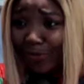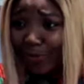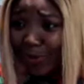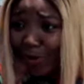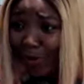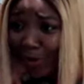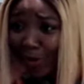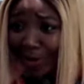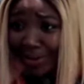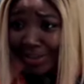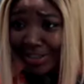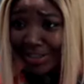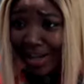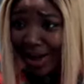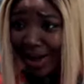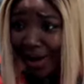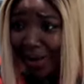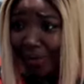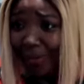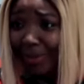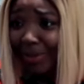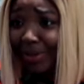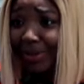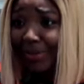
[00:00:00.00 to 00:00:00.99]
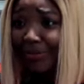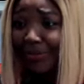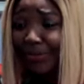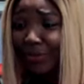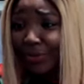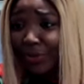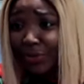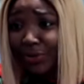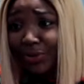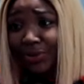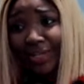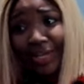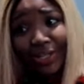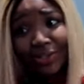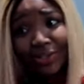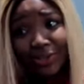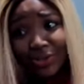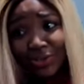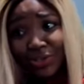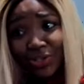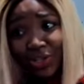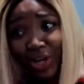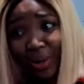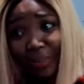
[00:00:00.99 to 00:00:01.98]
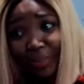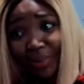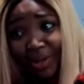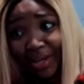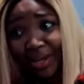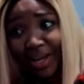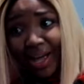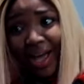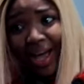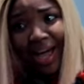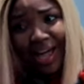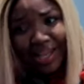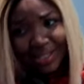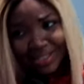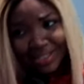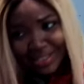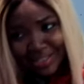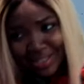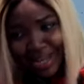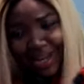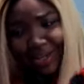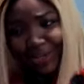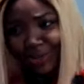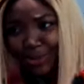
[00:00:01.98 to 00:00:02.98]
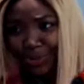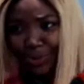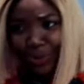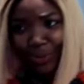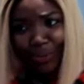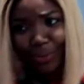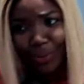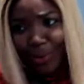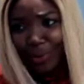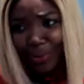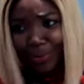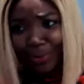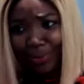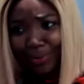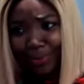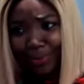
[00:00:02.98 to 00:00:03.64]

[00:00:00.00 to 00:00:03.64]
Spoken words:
Your focus now is for you to get to Germany and start doing